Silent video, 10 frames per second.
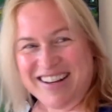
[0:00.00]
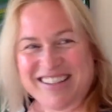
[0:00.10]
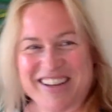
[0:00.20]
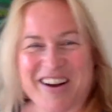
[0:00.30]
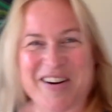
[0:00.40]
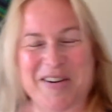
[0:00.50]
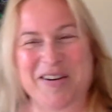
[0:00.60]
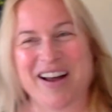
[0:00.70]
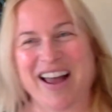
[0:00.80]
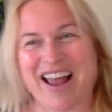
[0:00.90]

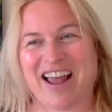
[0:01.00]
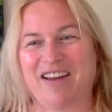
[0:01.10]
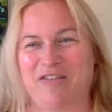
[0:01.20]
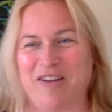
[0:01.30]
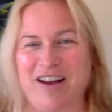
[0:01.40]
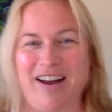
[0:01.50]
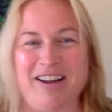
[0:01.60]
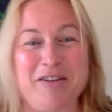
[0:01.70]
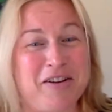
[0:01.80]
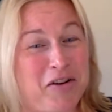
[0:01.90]
So if
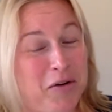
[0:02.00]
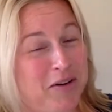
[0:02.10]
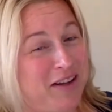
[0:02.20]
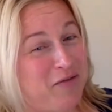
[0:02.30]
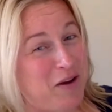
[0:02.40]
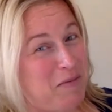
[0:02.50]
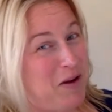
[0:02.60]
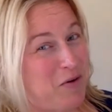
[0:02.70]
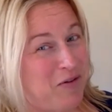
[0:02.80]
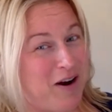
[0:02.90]
you could totally invite me
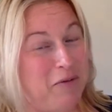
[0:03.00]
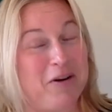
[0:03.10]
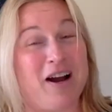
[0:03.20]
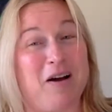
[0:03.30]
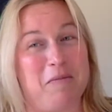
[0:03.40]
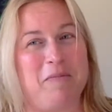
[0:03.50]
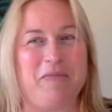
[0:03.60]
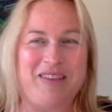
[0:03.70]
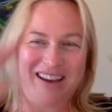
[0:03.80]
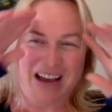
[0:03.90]
over, I will come.
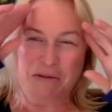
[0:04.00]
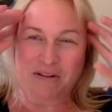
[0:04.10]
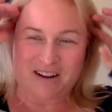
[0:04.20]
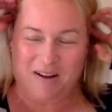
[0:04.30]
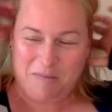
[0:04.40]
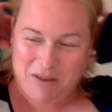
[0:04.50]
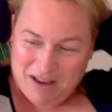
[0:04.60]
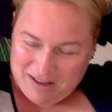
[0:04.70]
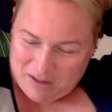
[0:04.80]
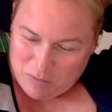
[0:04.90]
I will come
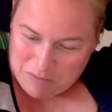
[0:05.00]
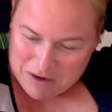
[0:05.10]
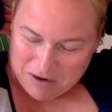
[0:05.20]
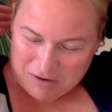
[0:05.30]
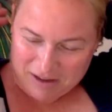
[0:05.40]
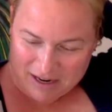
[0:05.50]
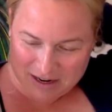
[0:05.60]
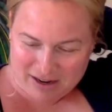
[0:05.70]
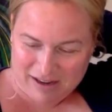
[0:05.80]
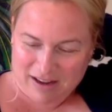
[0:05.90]
swim in your
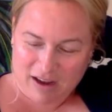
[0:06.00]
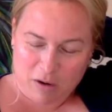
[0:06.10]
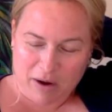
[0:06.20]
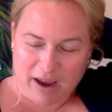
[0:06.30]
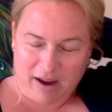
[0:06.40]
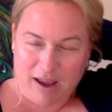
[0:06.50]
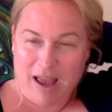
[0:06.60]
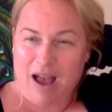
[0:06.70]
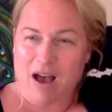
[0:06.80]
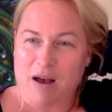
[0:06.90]
lake. Okay.
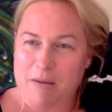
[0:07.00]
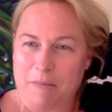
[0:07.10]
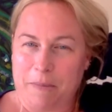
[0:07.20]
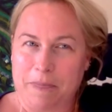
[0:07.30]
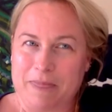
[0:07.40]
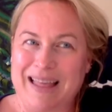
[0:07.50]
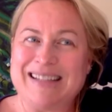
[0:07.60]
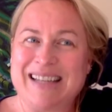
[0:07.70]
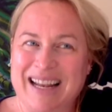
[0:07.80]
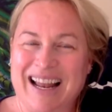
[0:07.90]

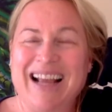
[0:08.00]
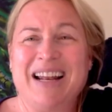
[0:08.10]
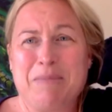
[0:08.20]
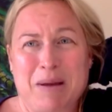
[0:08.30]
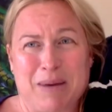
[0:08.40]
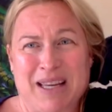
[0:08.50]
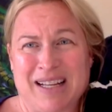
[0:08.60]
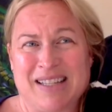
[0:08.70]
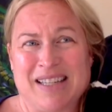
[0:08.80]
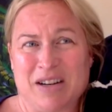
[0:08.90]
That's it. I got to make my
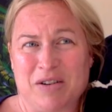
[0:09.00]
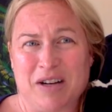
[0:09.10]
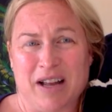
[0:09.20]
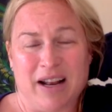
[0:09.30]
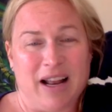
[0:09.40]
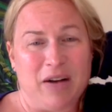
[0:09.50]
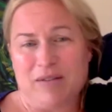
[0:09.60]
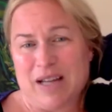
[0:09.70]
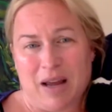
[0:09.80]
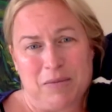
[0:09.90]
kids dinner tonight. I
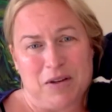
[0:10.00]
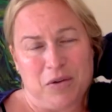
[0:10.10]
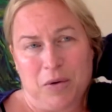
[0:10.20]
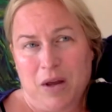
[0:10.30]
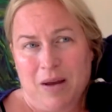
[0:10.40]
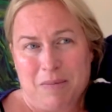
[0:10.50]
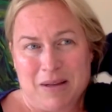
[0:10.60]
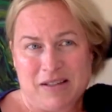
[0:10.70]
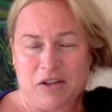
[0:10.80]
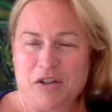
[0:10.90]
don't have time to do
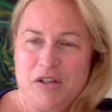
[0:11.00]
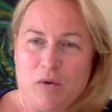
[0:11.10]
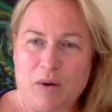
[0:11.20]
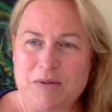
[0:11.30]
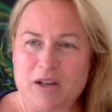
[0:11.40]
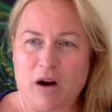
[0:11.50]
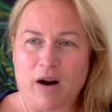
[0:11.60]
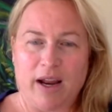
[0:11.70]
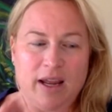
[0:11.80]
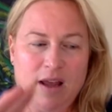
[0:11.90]
messages, so I'm
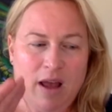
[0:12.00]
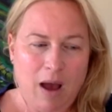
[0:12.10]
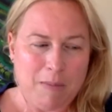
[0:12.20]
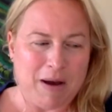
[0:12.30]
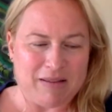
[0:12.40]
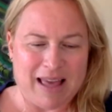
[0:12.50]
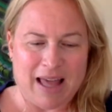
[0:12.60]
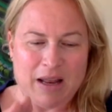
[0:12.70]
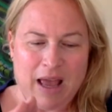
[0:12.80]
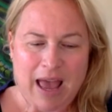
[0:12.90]
sorry about
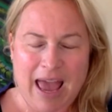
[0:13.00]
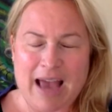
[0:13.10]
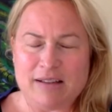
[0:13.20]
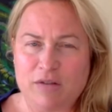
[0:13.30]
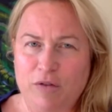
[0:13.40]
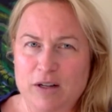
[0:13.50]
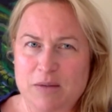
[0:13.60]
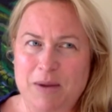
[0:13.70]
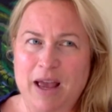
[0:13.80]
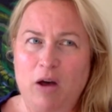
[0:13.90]
that. Ask for it
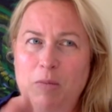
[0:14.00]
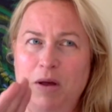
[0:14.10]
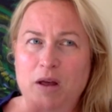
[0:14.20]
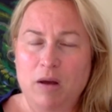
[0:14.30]
to be help.